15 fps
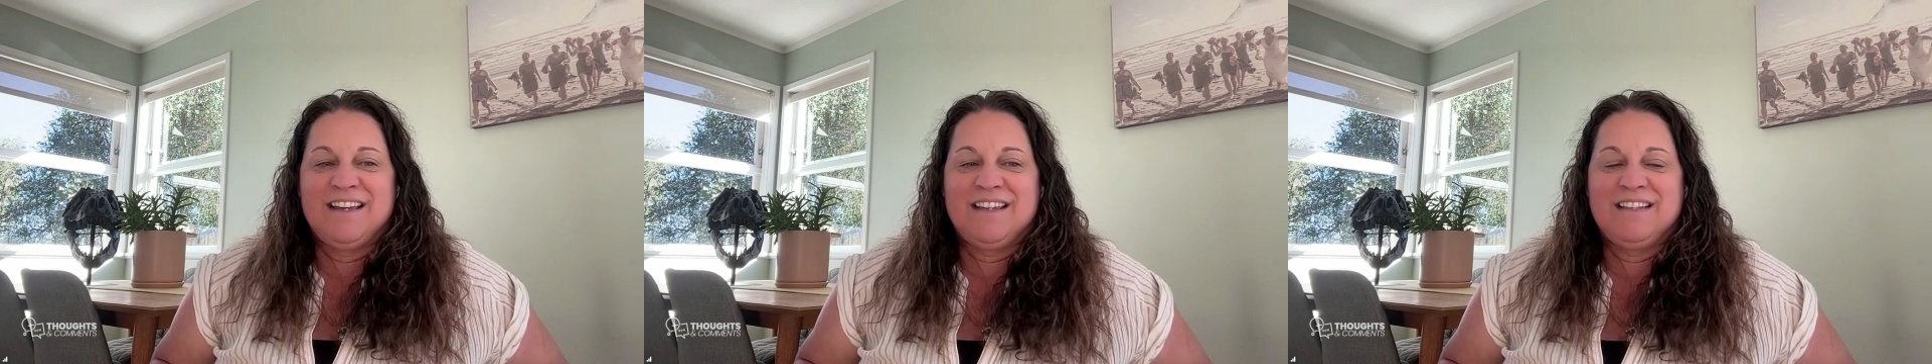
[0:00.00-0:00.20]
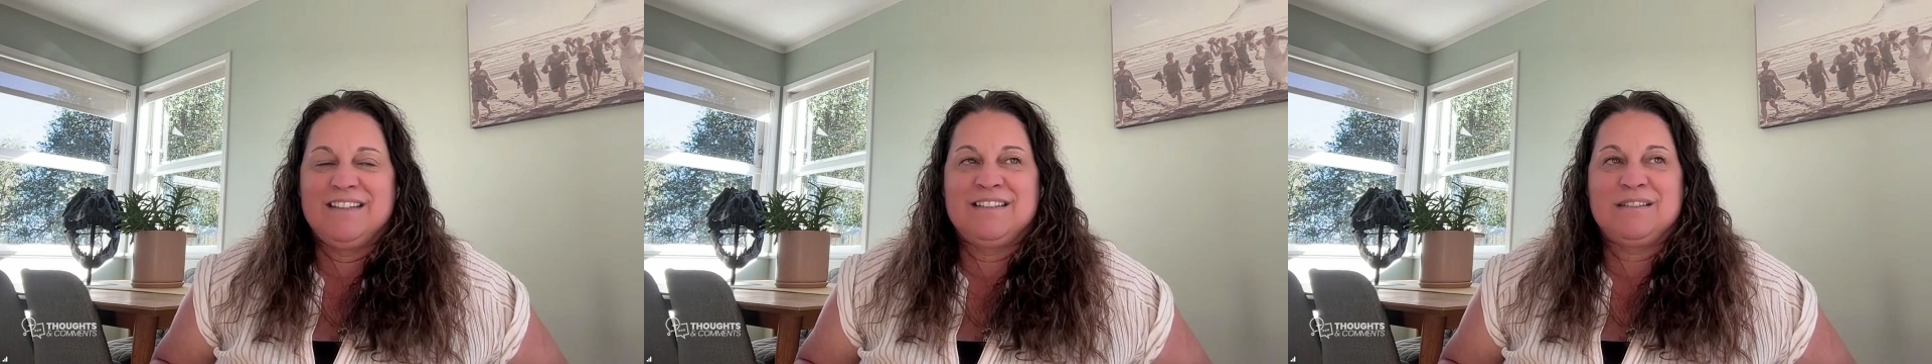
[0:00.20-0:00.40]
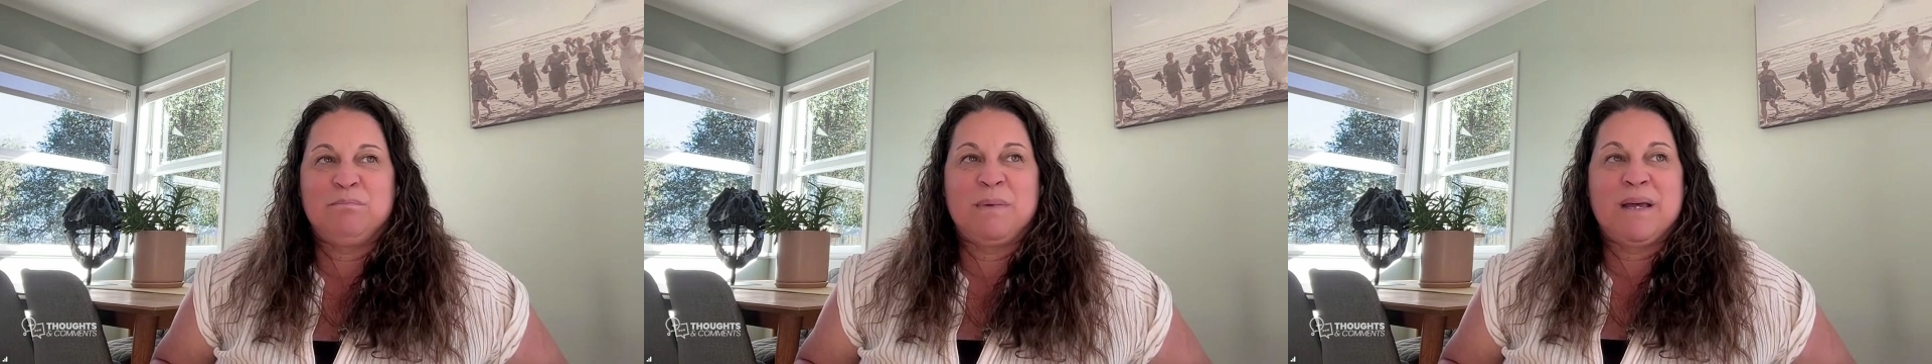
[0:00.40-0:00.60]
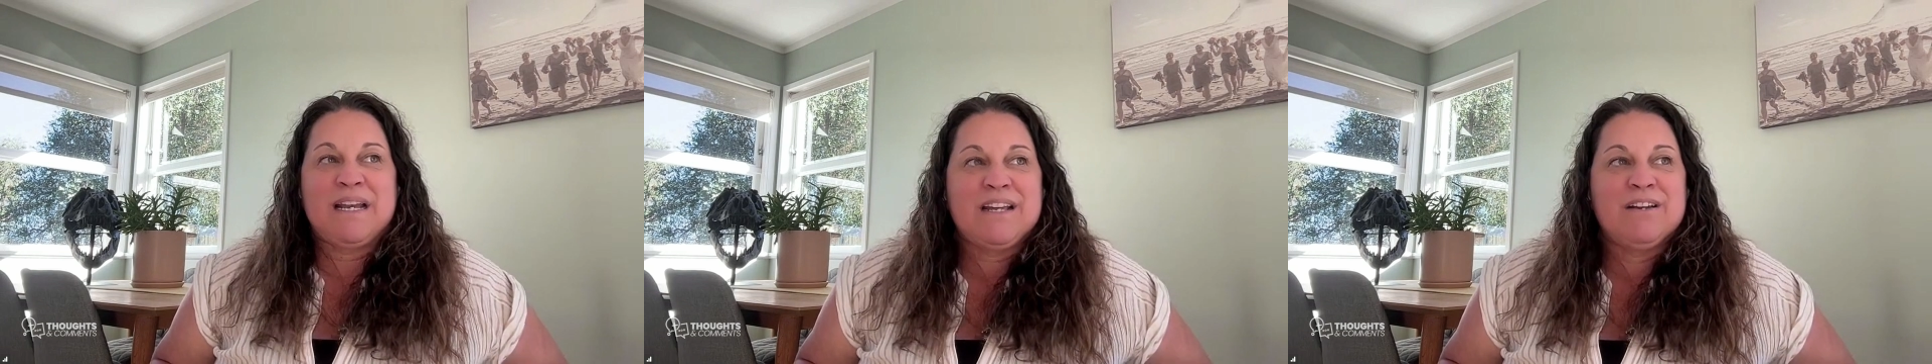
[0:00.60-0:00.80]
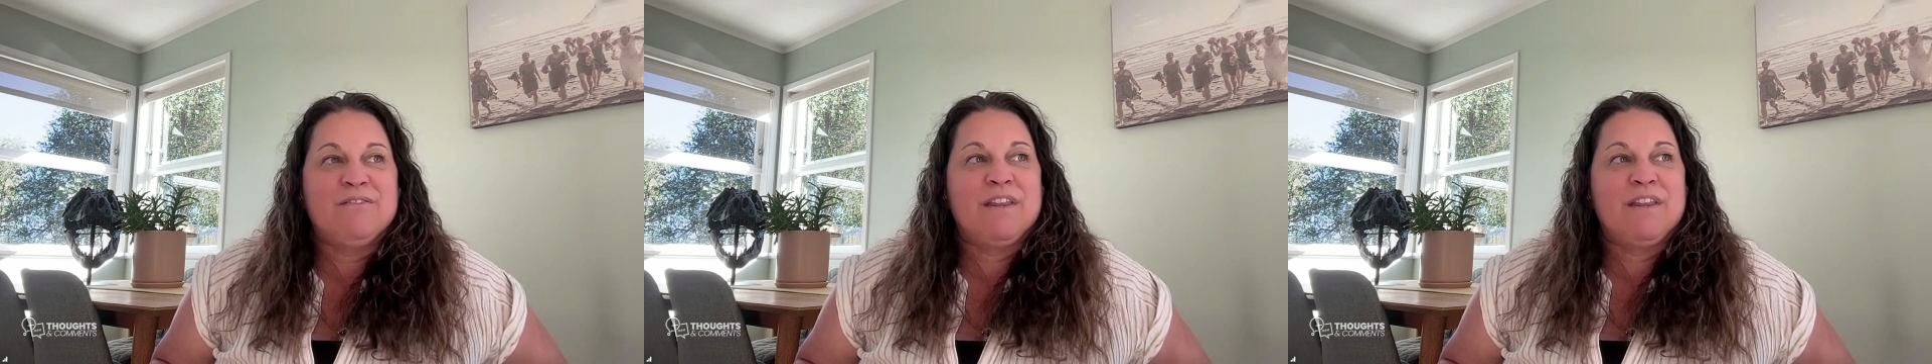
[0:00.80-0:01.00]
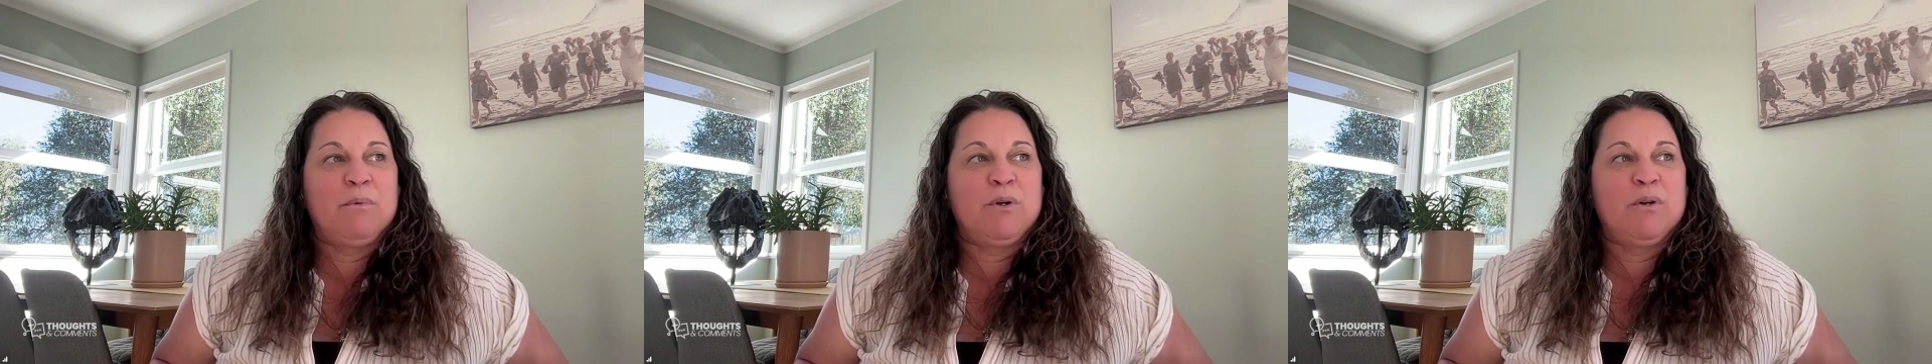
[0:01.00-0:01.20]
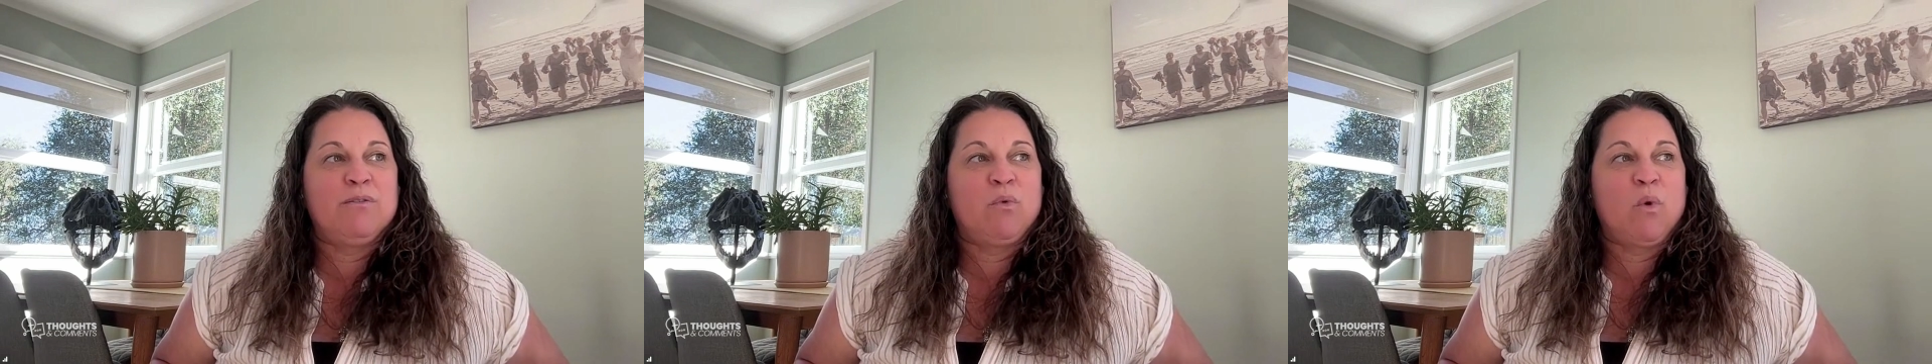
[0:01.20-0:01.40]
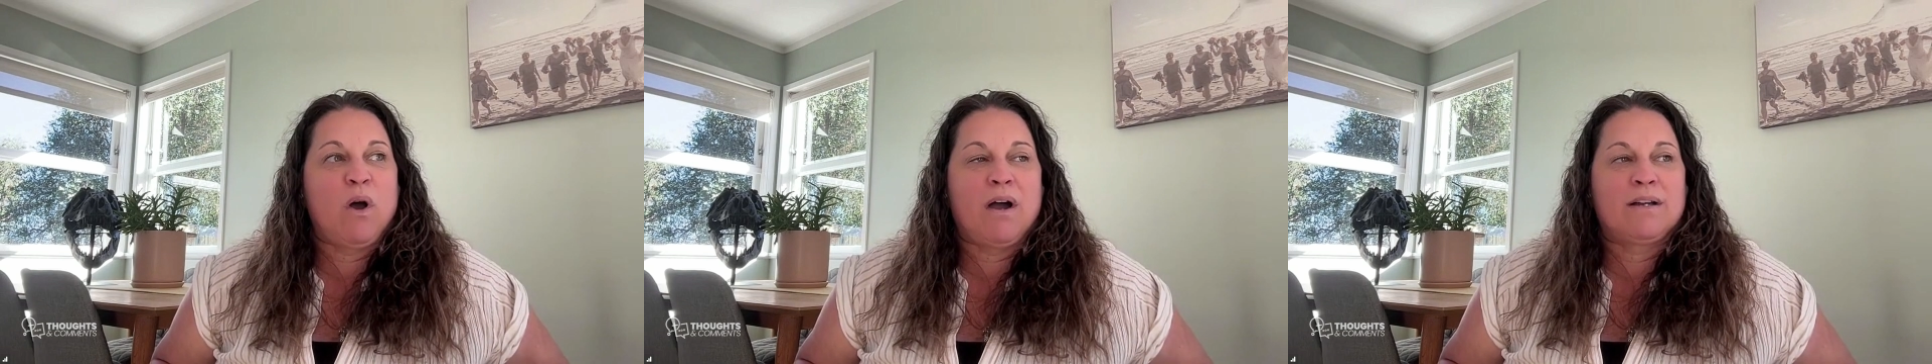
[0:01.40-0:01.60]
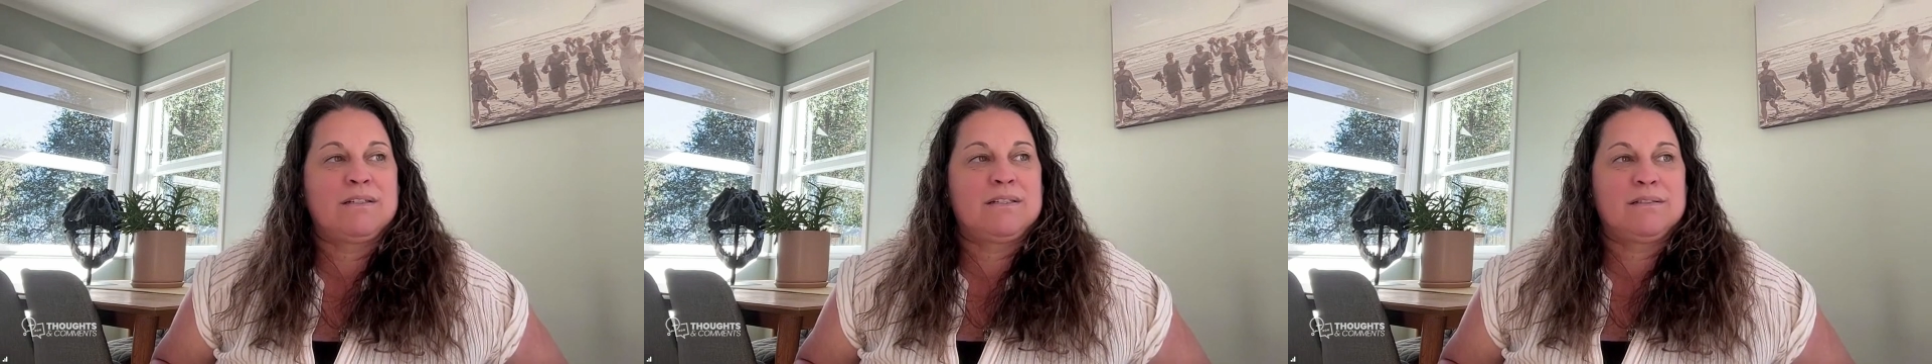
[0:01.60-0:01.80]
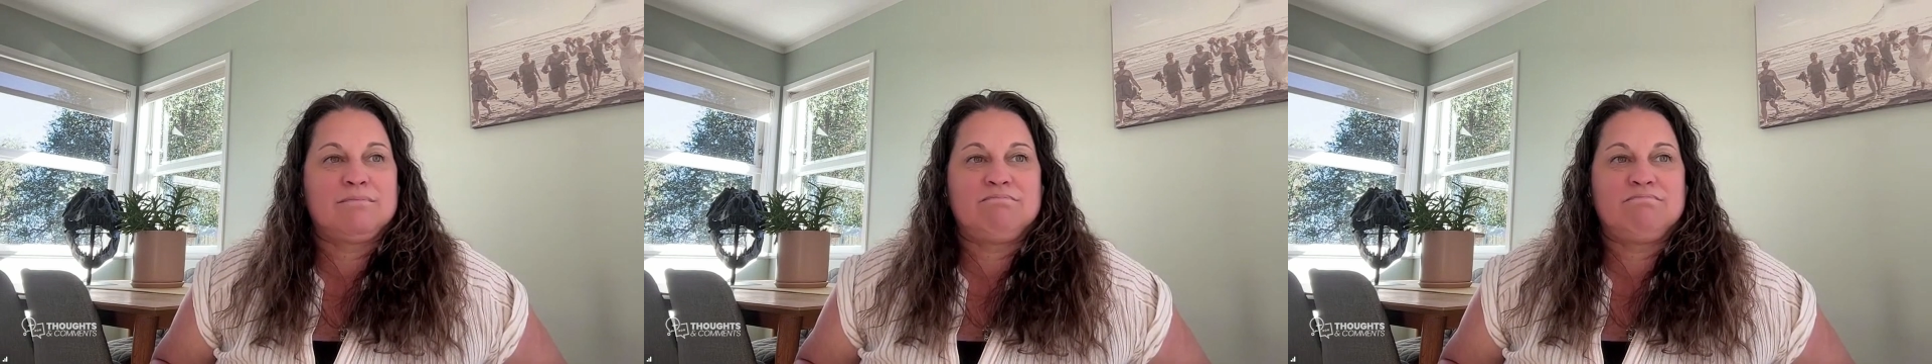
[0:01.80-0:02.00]
and many of them who have
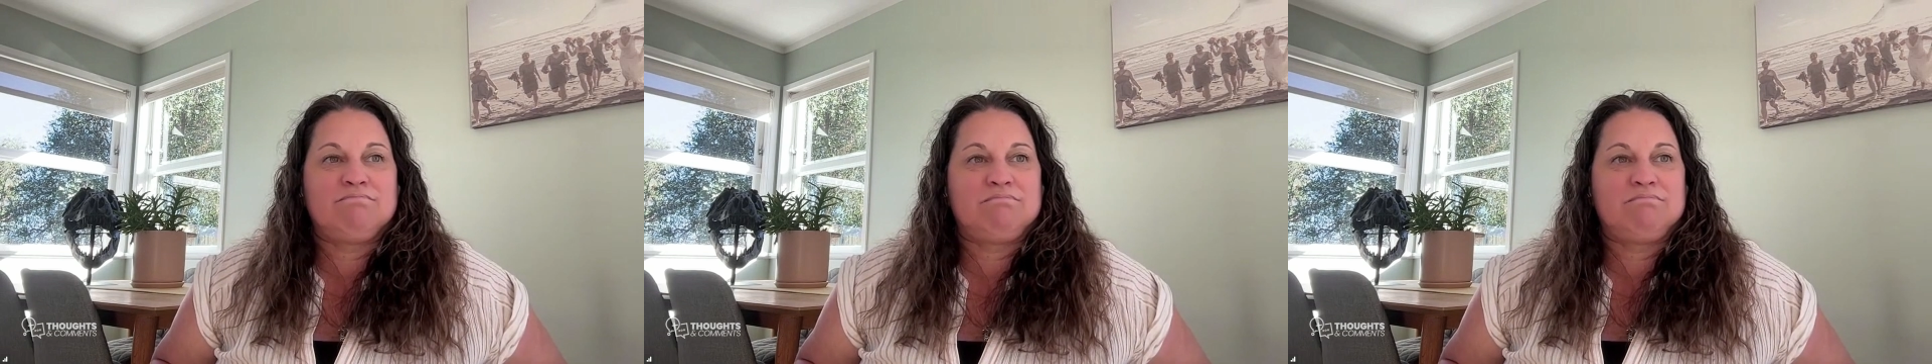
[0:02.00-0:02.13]
walked